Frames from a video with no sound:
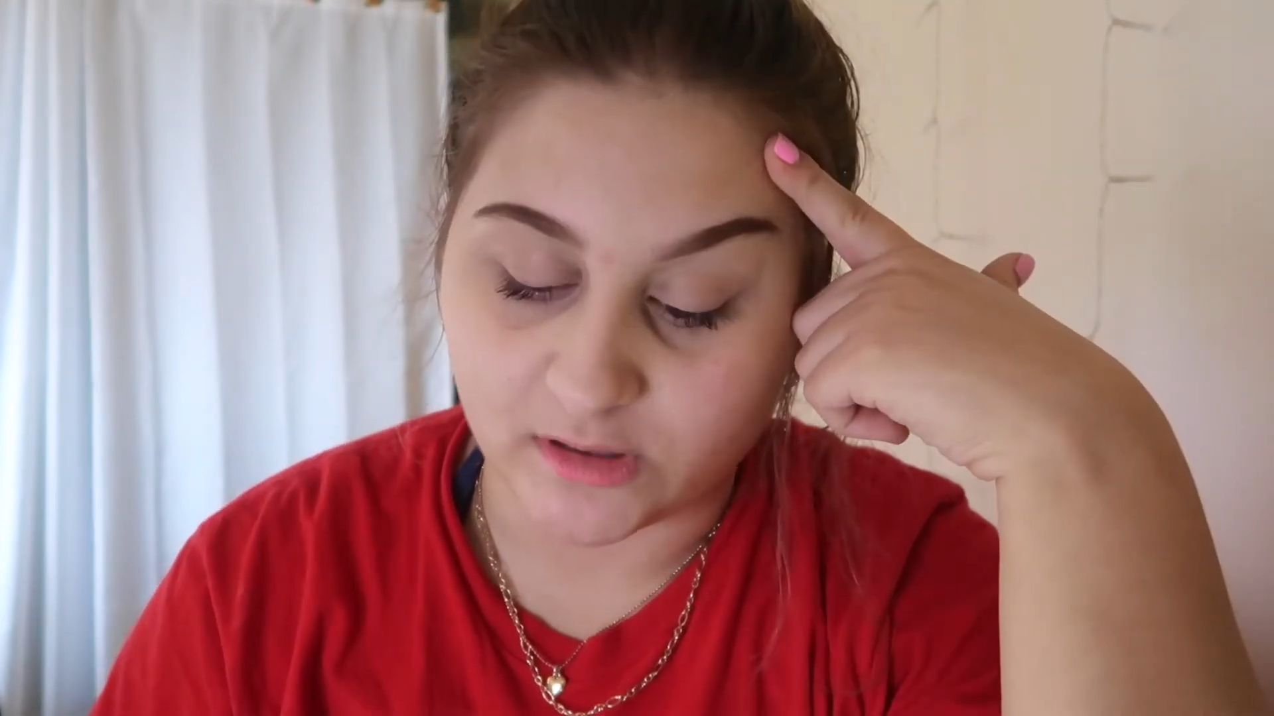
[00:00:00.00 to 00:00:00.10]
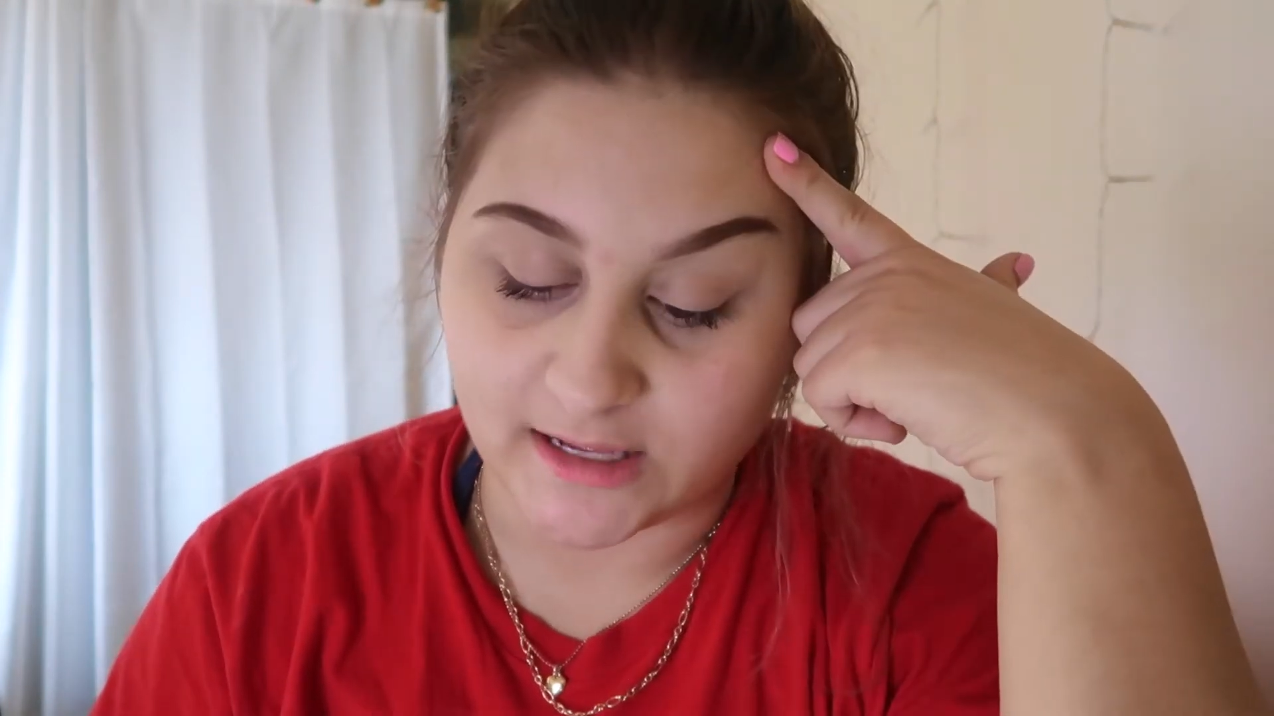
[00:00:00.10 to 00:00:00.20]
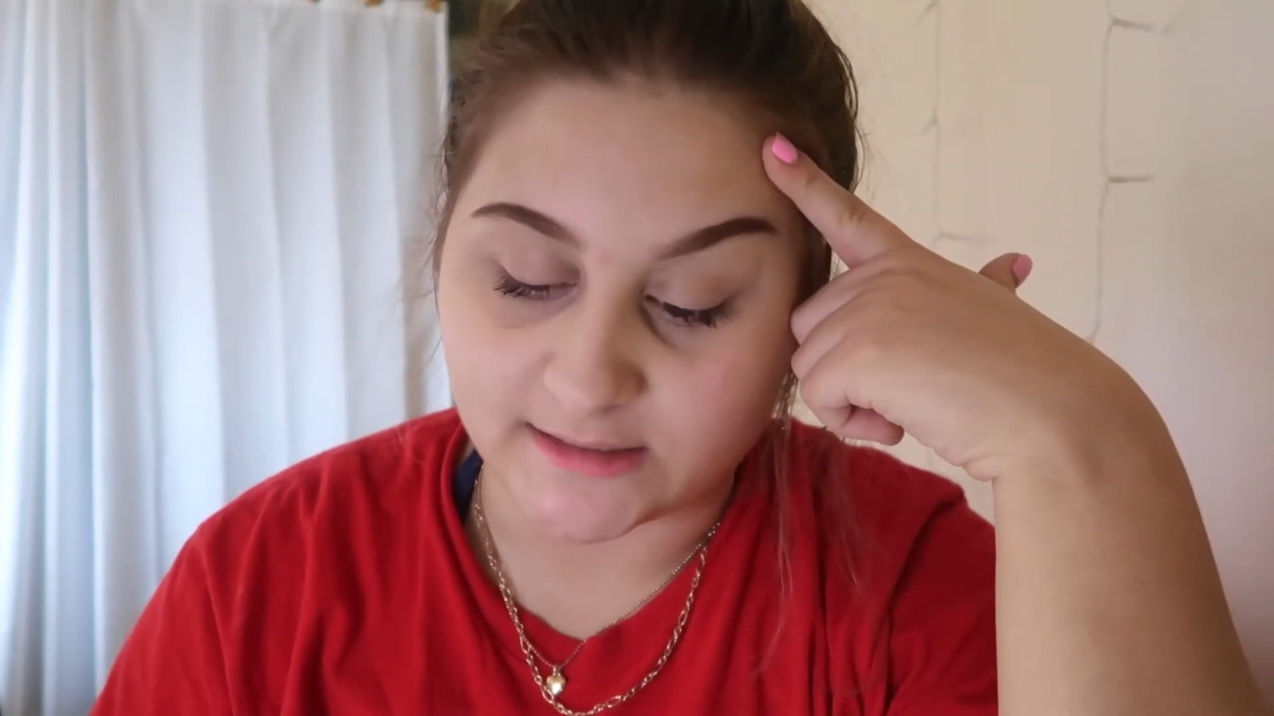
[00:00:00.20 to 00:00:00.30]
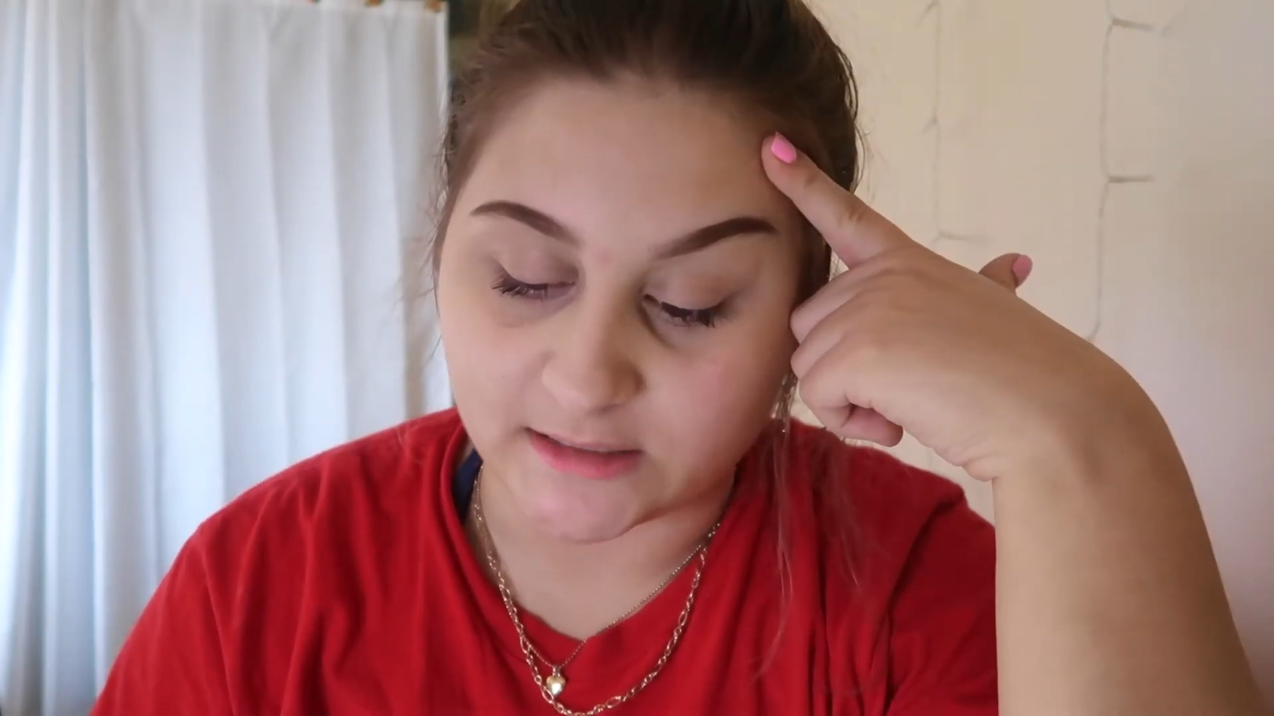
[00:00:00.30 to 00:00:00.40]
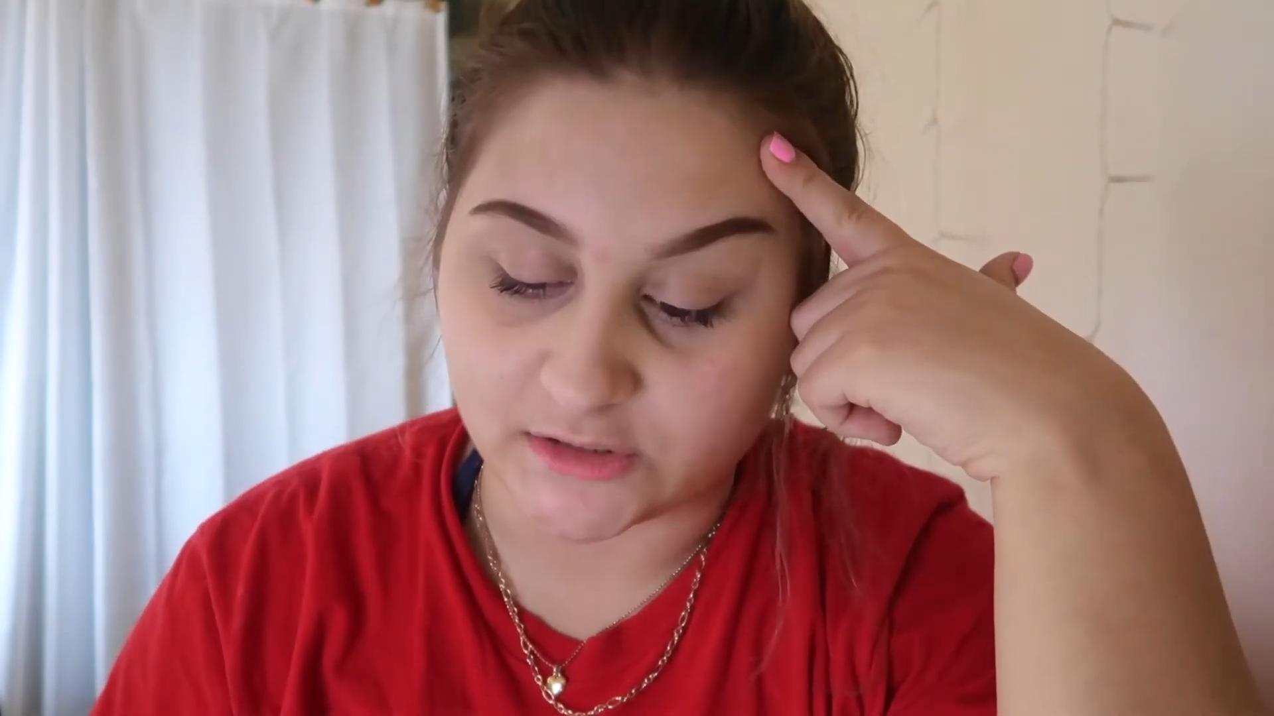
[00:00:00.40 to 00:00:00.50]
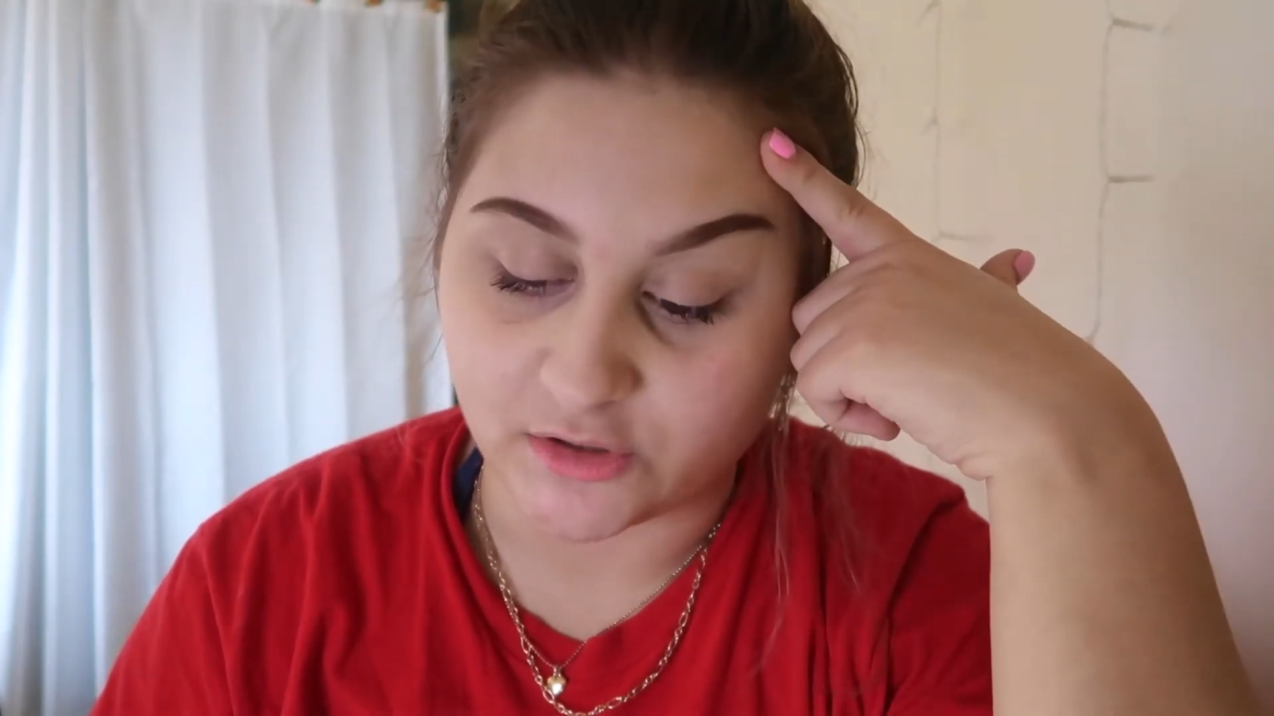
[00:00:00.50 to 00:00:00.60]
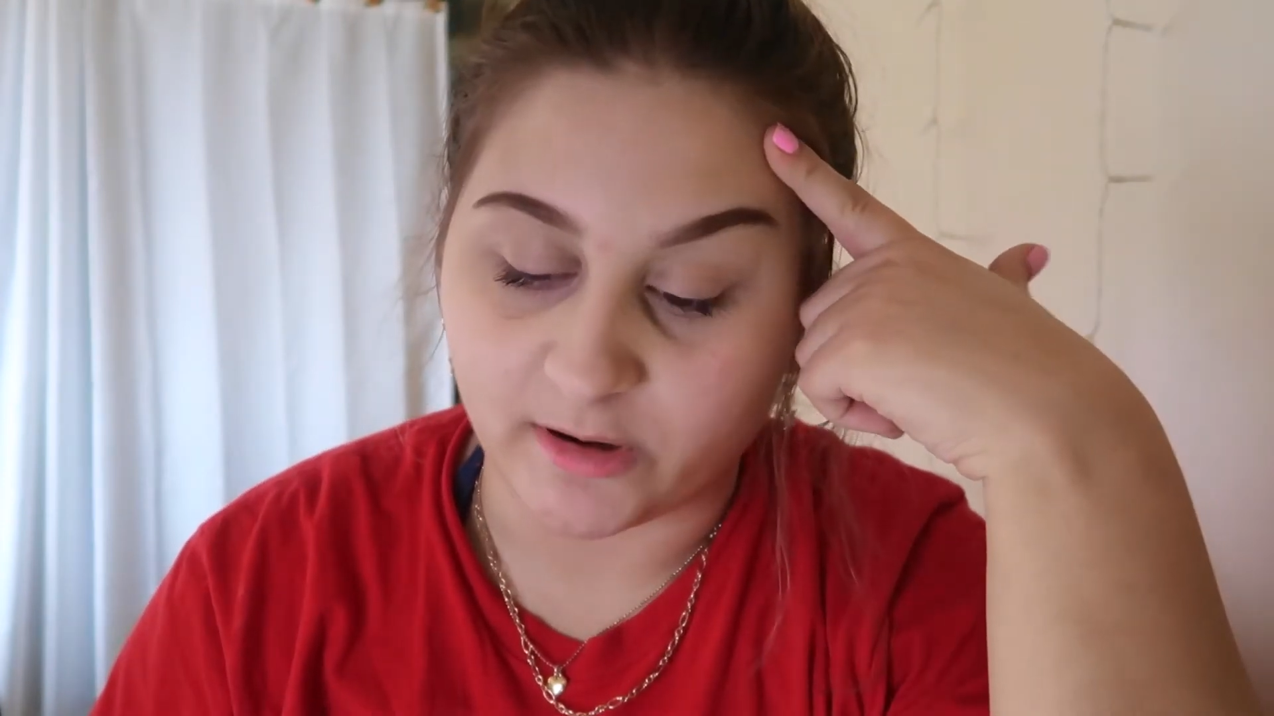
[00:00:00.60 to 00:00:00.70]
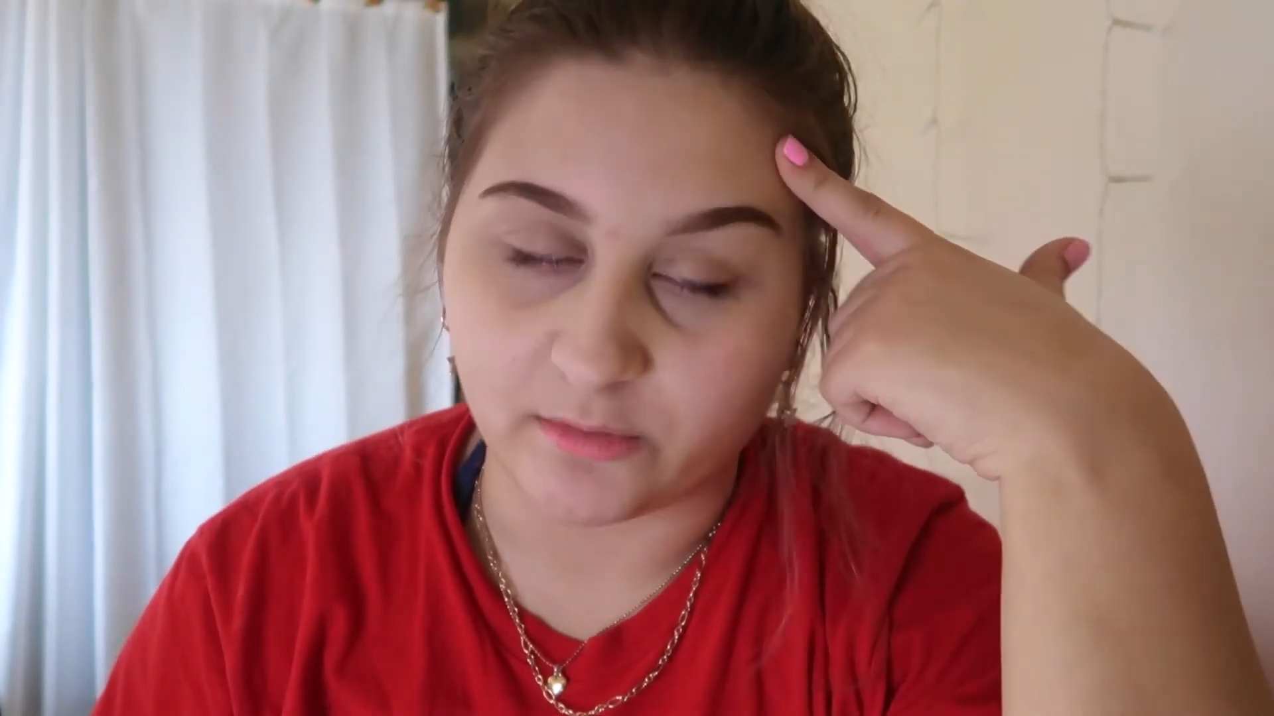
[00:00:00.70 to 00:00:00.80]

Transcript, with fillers: class, I assume.